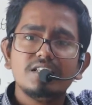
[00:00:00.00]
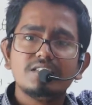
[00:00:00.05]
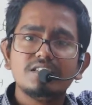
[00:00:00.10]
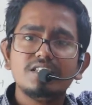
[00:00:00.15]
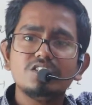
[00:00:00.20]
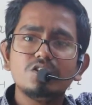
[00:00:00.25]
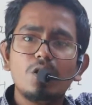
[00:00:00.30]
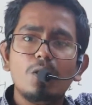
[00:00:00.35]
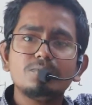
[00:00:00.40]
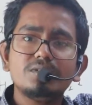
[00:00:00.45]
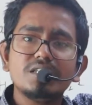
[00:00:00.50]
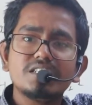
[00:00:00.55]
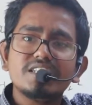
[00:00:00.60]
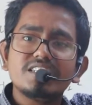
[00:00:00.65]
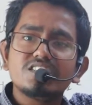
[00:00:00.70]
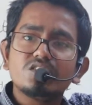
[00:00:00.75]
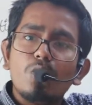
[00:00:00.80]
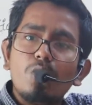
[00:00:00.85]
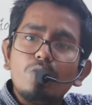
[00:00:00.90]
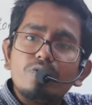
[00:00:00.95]
this object
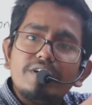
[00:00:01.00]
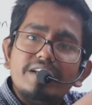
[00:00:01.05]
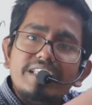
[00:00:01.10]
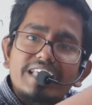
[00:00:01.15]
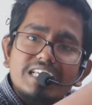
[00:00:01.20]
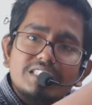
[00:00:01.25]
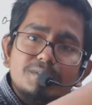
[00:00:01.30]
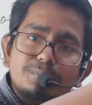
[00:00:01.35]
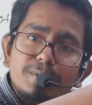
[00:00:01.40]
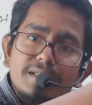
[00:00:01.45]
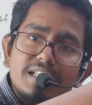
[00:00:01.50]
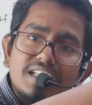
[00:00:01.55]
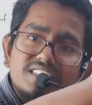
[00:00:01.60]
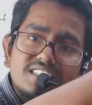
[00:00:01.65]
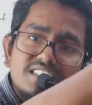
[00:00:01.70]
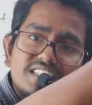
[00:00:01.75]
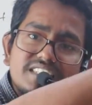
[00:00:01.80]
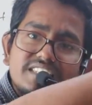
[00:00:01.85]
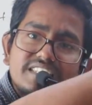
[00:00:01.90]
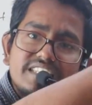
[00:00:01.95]
is already
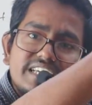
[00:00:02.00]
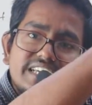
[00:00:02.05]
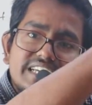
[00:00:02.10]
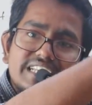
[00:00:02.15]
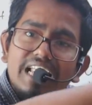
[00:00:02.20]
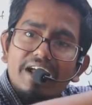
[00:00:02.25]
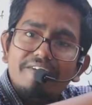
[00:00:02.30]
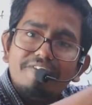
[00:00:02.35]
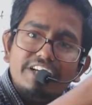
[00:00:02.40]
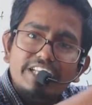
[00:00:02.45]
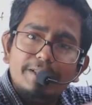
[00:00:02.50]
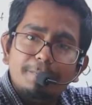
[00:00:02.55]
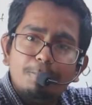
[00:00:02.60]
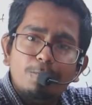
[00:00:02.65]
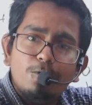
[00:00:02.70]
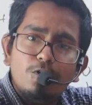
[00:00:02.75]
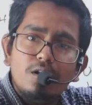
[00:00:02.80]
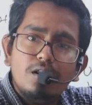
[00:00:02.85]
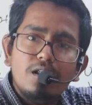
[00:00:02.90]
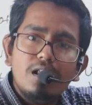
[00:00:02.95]
experiencing the gravity
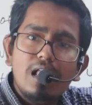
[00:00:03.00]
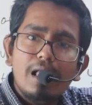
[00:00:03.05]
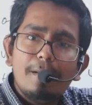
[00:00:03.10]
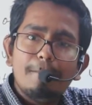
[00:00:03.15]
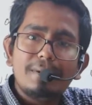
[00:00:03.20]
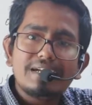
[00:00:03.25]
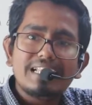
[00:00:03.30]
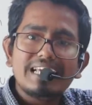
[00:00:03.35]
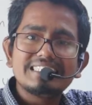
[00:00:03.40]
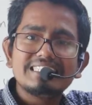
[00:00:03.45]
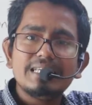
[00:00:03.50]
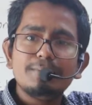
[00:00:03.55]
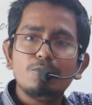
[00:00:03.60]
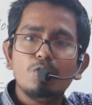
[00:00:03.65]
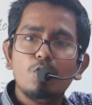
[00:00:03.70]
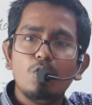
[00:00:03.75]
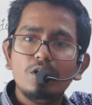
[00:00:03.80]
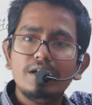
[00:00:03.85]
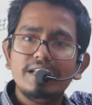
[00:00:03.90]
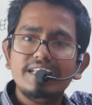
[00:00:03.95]
pull. But as I am
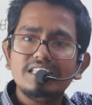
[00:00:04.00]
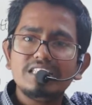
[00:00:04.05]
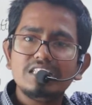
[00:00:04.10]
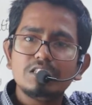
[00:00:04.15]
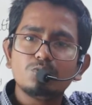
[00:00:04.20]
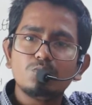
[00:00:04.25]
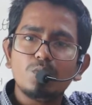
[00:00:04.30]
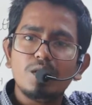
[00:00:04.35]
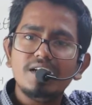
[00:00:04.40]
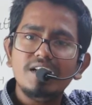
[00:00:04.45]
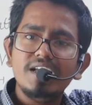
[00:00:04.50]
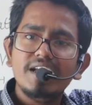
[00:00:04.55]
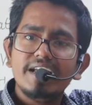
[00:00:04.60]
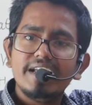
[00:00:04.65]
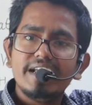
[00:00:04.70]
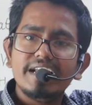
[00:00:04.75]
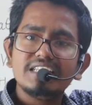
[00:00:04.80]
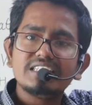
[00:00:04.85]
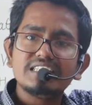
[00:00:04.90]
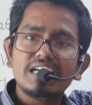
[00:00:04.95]
holding this one,
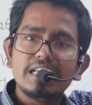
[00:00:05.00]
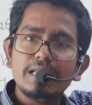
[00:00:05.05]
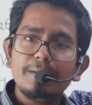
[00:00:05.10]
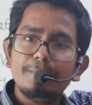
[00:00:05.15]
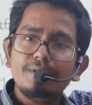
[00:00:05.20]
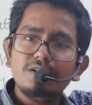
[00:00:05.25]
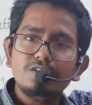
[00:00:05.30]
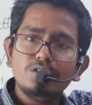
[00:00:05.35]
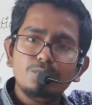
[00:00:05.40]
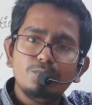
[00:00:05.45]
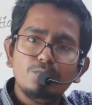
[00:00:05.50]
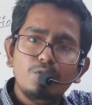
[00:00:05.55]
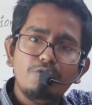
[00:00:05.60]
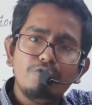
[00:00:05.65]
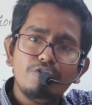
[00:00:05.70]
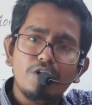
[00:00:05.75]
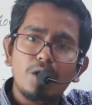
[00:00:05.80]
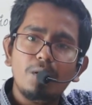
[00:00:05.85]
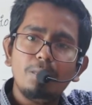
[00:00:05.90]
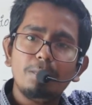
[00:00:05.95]
it is unable to
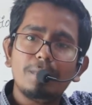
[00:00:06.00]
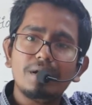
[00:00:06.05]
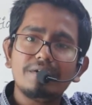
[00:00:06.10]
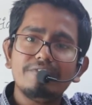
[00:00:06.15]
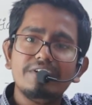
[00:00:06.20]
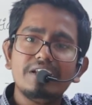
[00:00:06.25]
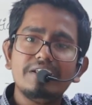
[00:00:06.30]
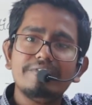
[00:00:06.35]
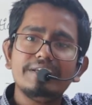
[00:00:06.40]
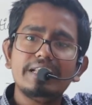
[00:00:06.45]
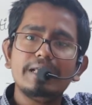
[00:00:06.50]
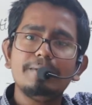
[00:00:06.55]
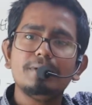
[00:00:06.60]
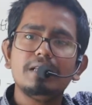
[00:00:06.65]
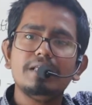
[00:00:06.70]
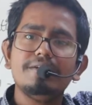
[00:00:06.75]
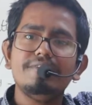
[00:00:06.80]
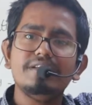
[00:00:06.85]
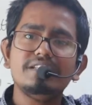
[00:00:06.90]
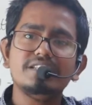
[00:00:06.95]
move down. But whenever I am
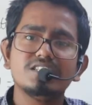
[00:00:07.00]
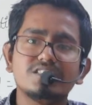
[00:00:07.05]
leaving